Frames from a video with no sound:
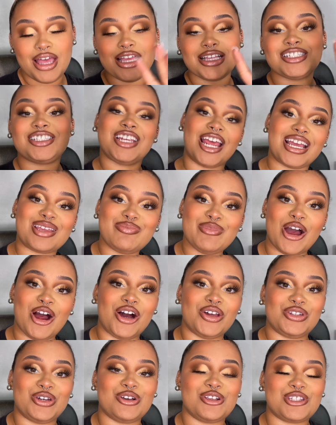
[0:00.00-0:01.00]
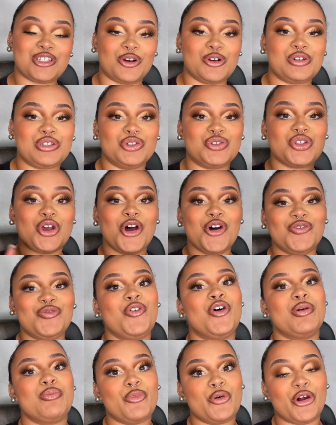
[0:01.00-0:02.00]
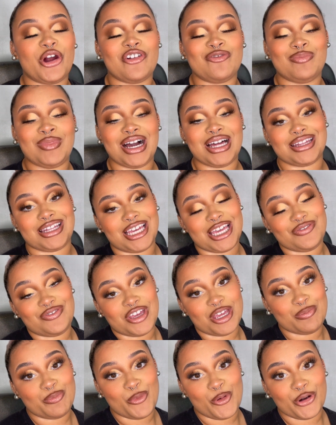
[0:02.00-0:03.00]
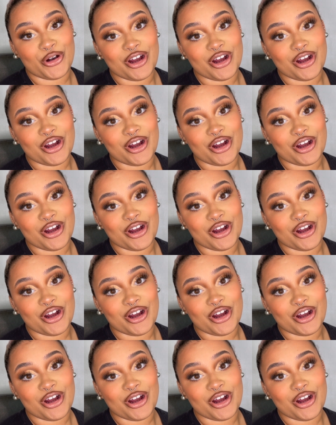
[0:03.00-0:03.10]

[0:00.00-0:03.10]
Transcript: check me out on those socials for more of my life and more